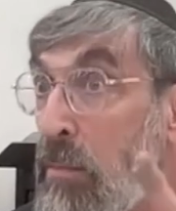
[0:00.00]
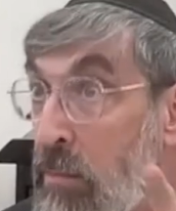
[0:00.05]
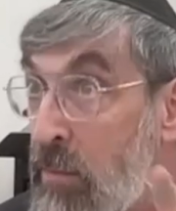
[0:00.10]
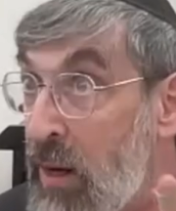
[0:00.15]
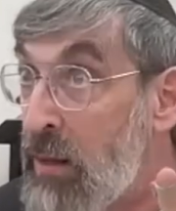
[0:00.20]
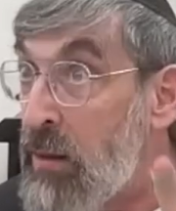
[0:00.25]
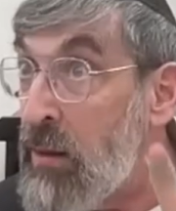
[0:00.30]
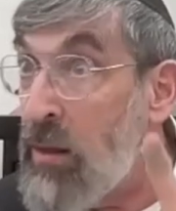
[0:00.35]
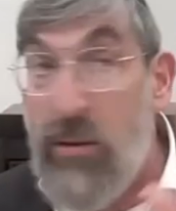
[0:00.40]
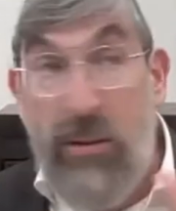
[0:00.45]

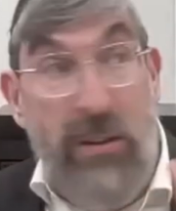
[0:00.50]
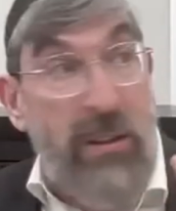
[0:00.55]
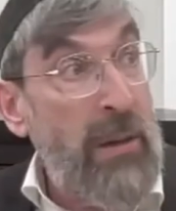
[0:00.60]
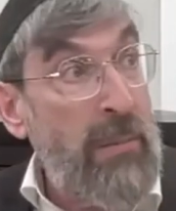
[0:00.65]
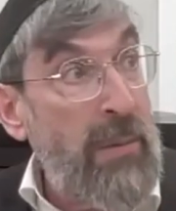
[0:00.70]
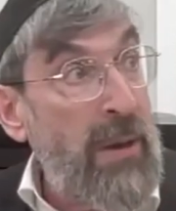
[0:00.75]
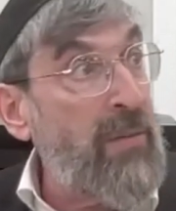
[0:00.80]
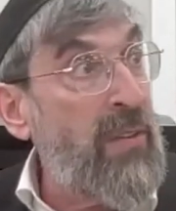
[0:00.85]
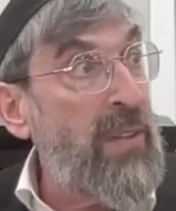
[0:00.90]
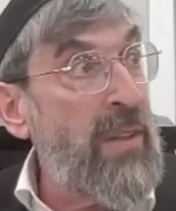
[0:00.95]
Right? He goes to
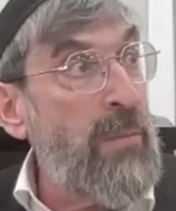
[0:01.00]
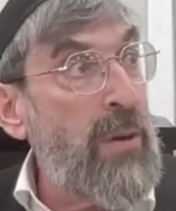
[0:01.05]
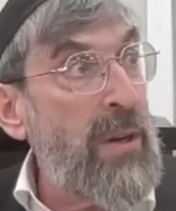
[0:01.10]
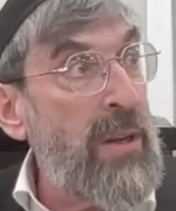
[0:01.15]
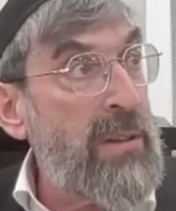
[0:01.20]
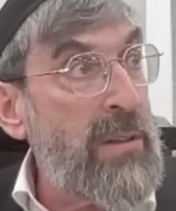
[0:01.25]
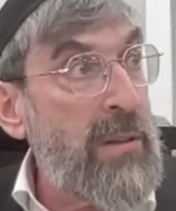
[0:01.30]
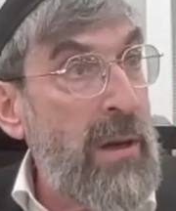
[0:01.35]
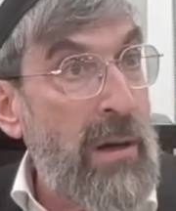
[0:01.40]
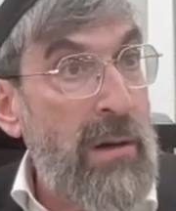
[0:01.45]
the mikvah in the
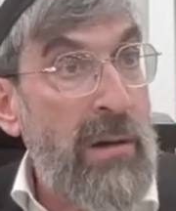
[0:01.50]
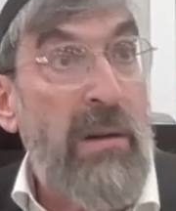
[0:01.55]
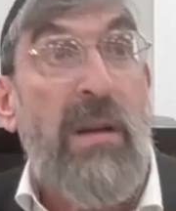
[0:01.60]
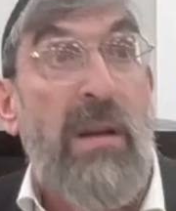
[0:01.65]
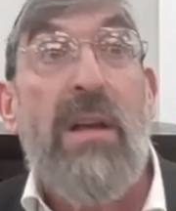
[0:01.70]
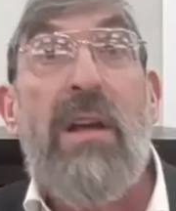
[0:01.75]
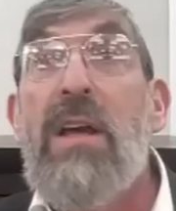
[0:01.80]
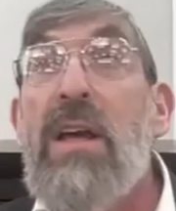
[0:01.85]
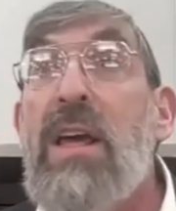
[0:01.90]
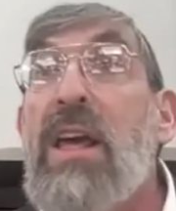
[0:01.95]
morning, he's tar.
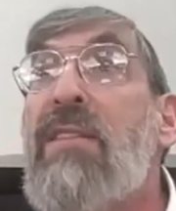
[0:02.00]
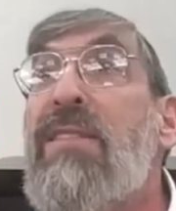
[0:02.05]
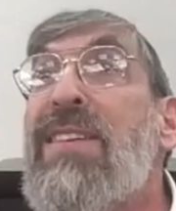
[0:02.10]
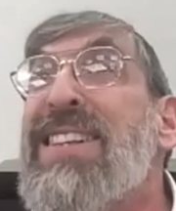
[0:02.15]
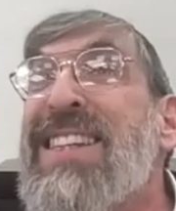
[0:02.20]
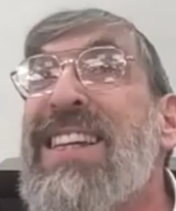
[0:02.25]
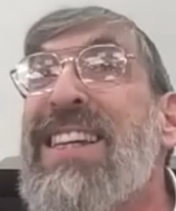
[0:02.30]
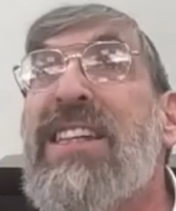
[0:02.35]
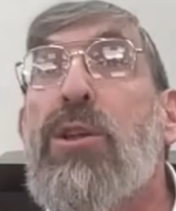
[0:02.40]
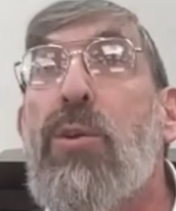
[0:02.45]
If he
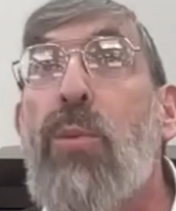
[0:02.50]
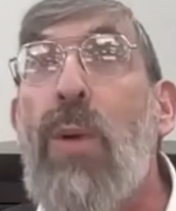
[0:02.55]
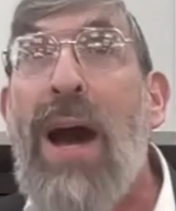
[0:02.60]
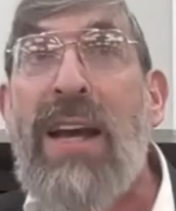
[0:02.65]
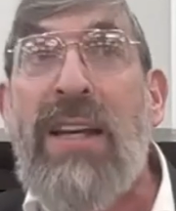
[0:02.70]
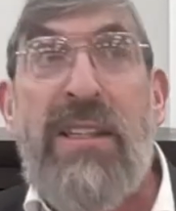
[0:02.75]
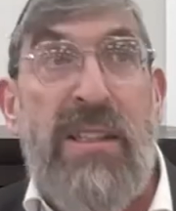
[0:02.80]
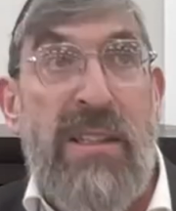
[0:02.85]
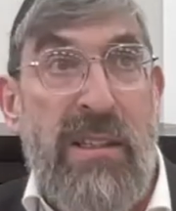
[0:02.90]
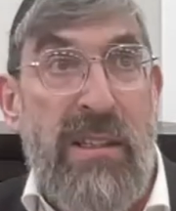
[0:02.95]
sees
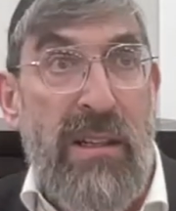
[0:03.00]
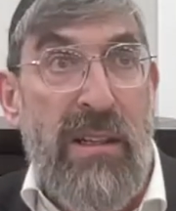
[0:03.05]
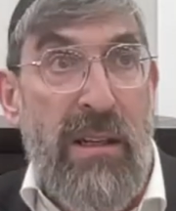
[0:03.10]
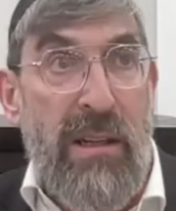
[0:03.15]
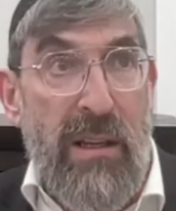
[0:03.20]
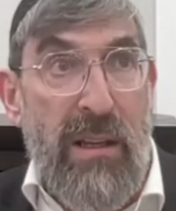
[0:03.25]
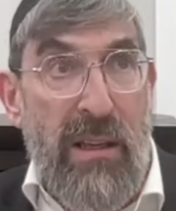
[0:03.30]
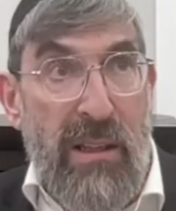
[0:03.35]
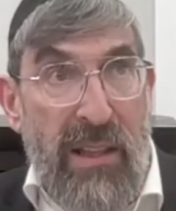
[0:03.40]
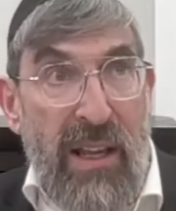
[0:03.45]
twice,
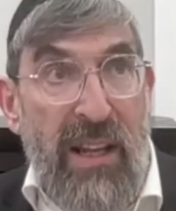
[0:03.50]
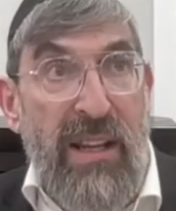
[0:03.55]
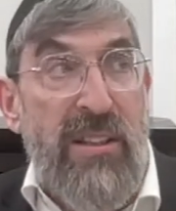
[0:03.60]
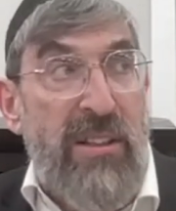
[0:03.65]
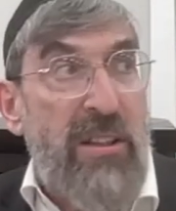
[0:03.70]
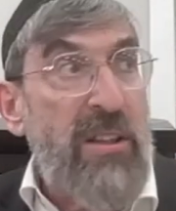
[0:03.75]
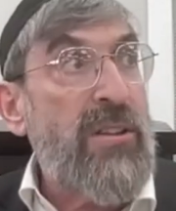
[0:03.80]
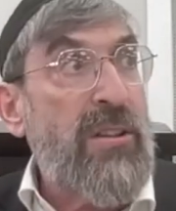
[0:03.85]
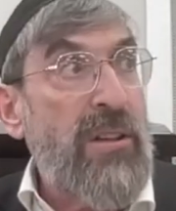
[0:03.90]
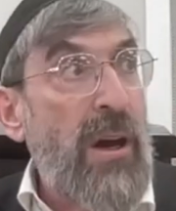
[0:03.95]
then
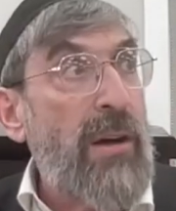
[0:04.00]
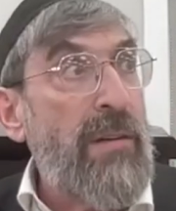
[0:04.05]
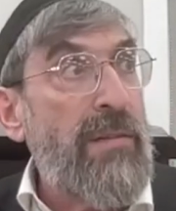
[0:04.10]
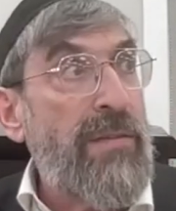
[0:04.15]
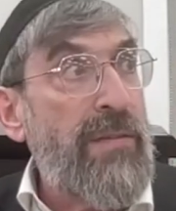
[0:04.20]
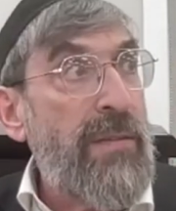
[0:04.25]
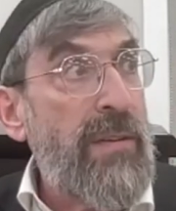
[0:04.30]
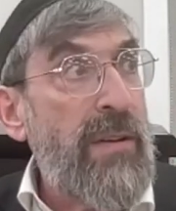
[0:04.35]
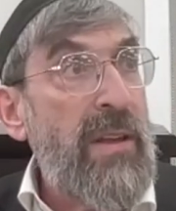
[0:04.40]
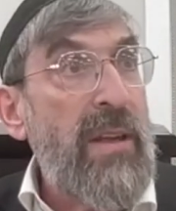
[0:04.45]
he's a zav,
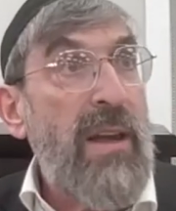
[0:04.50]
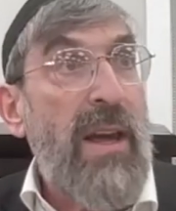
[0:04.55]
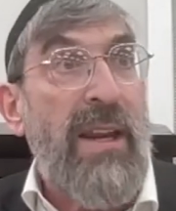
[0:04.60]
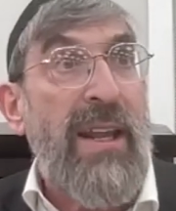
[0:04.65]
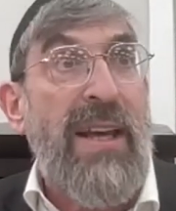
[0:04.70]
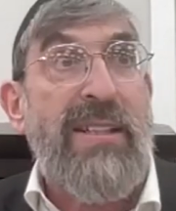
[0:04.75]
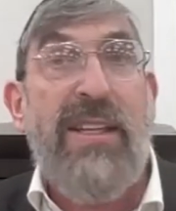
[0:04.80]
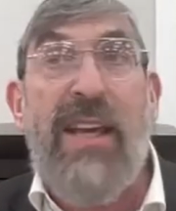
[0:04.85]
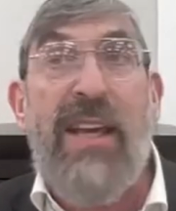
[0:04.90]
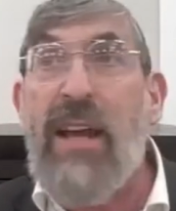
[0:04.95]
and
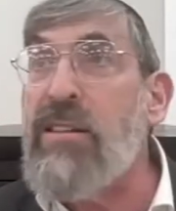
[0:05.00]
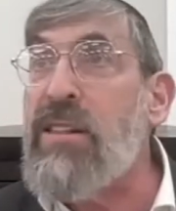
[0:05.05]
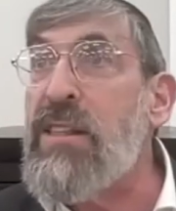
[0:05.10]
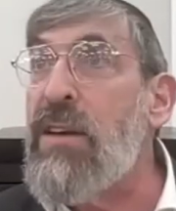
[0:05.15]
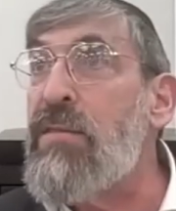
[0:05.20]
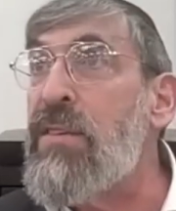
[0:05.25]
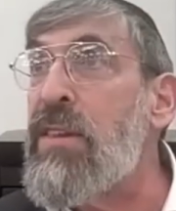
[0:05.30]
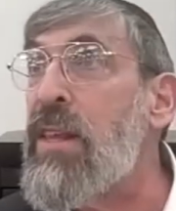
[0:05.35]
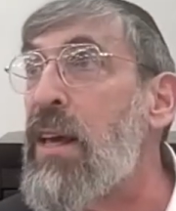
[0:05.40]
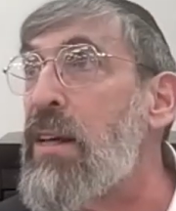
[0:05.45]
he has to count
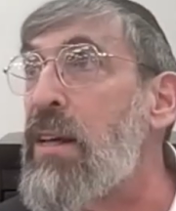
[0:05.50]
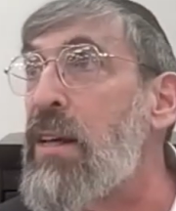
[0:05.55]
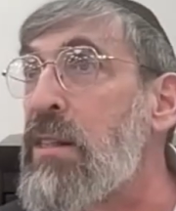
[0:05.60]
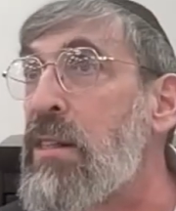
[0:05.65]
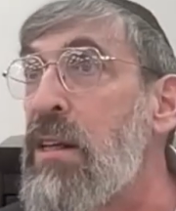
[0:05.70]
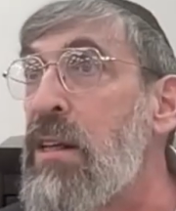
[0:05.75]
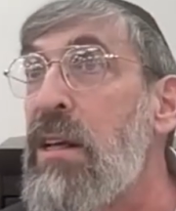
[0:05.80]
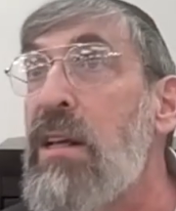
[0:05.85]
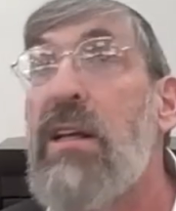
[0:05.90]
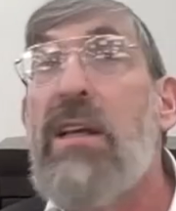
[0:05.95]
7
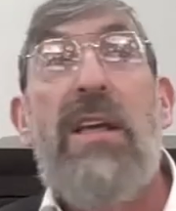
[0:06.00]
days.